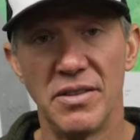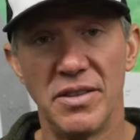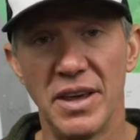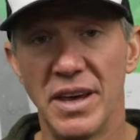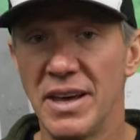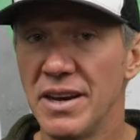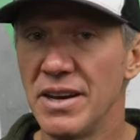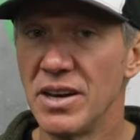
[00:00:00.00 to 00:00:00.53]

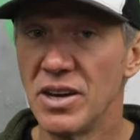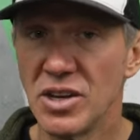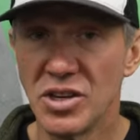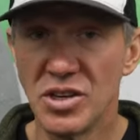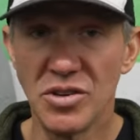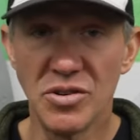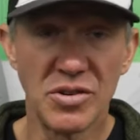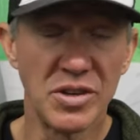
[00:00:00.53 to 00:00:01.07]
then
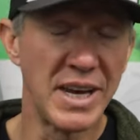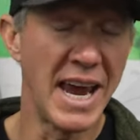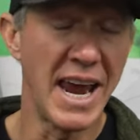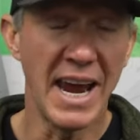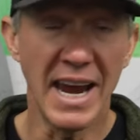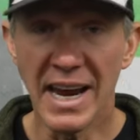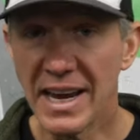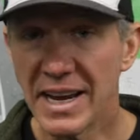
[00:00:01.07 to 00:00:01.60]
you
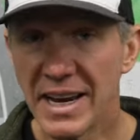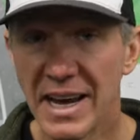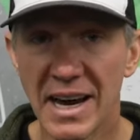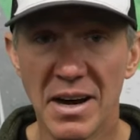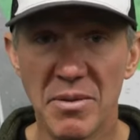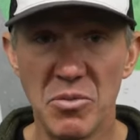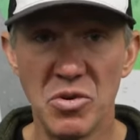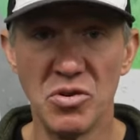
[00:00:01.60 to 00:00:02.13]

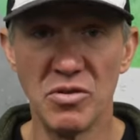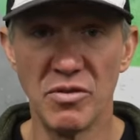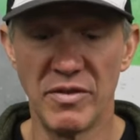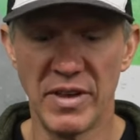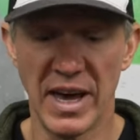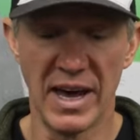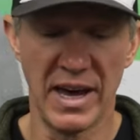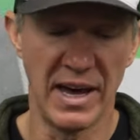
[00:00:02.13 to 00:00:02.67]
cannot move
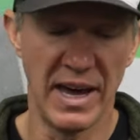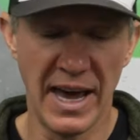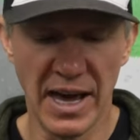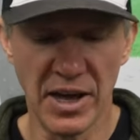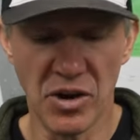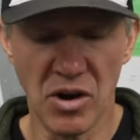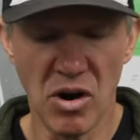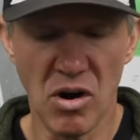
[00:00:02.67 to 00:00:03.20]
that
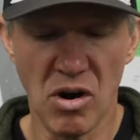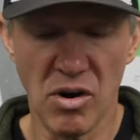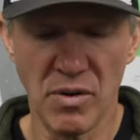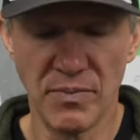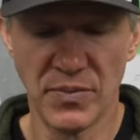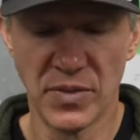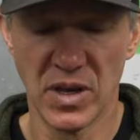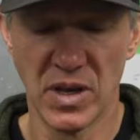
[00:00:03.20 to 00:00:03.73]
at
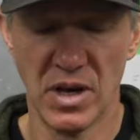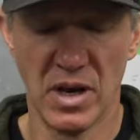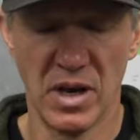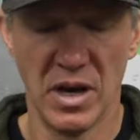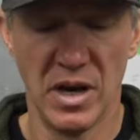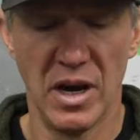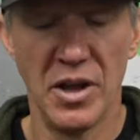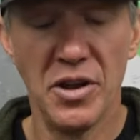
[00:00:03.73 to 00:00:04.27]
all.
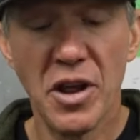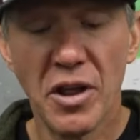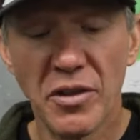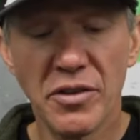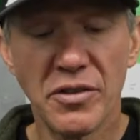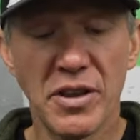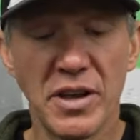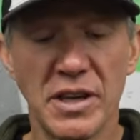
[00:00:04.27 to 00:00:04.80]

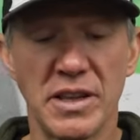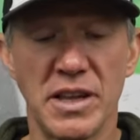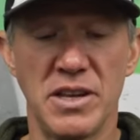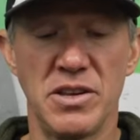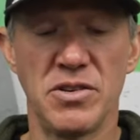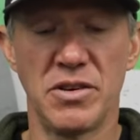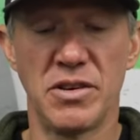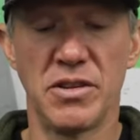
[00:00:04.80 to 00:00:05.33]
Another thing
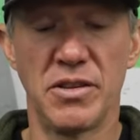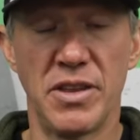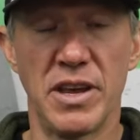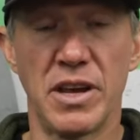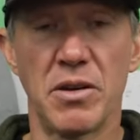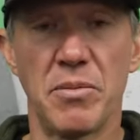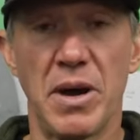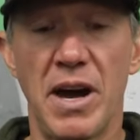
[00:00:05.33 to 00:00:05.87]
that you can
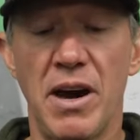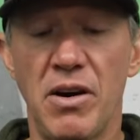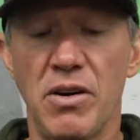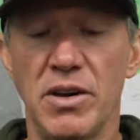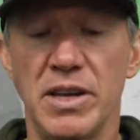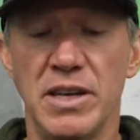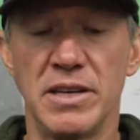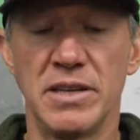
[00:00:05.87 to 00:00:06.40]
think
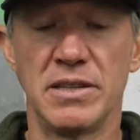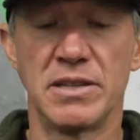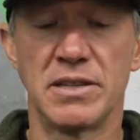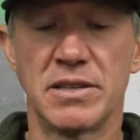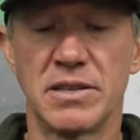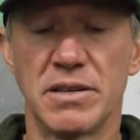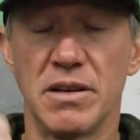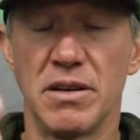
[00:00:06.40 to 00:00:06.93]
about
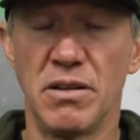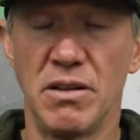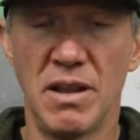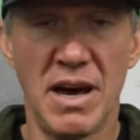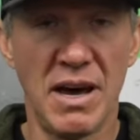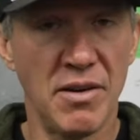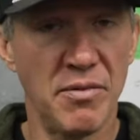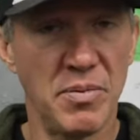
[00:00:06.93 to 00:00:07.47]
is a
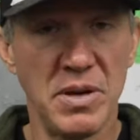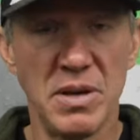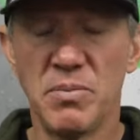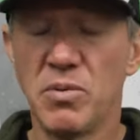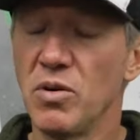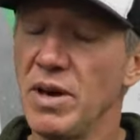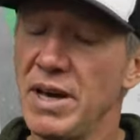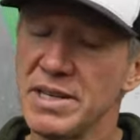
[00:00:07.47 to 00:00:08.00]
lot of
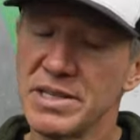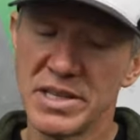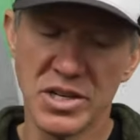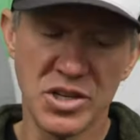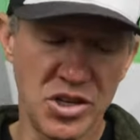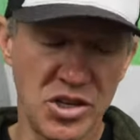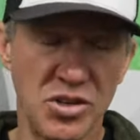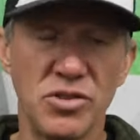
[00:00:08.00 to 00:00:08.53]
people, as
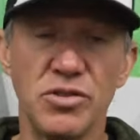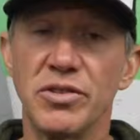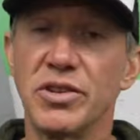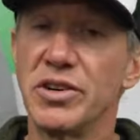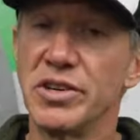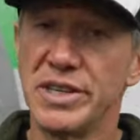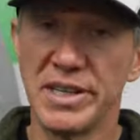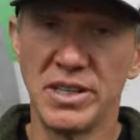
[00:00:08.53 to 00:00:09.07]
they shoot,
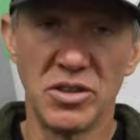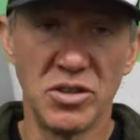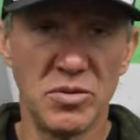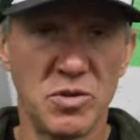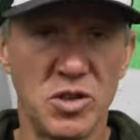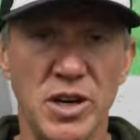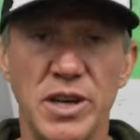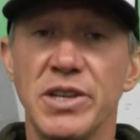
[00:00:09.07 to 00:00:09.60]
their
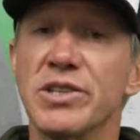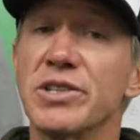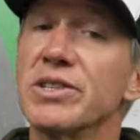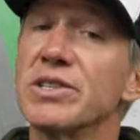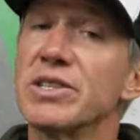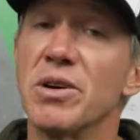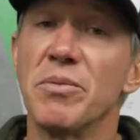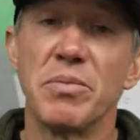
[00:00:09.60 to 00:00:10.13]
D-loop
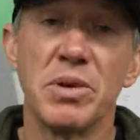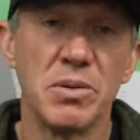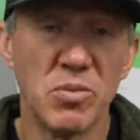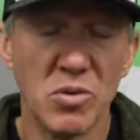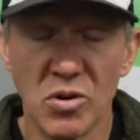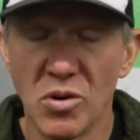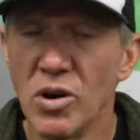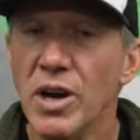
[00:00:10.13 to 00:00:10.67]
changes. Some
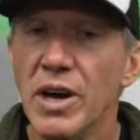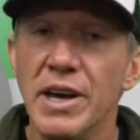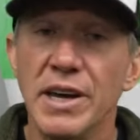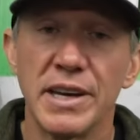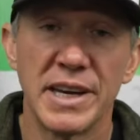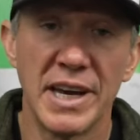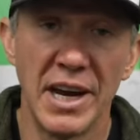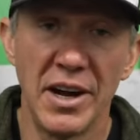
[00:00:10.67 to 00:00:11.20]
people
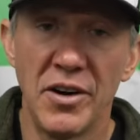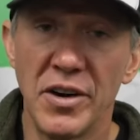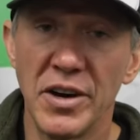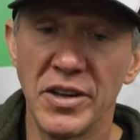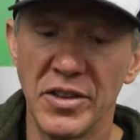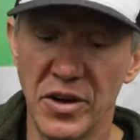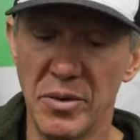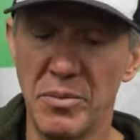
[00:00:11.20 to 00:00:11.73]

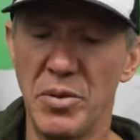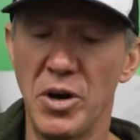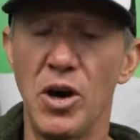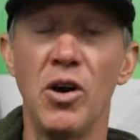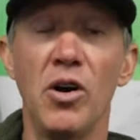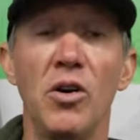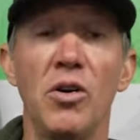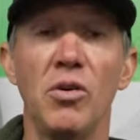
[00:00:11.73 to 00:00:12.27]
carry their
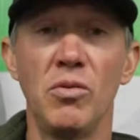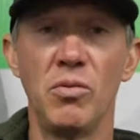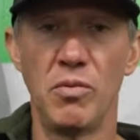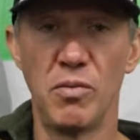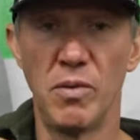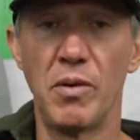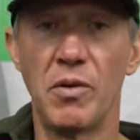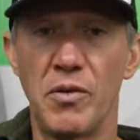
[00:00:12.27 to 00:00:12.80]
bow
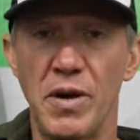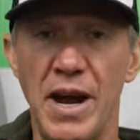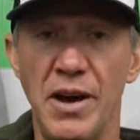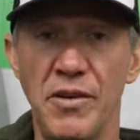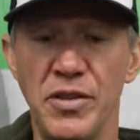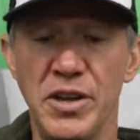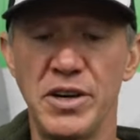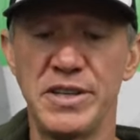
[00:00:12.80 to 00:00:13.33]

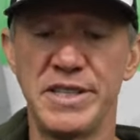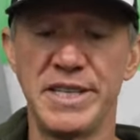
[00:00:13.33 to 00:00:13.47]
around their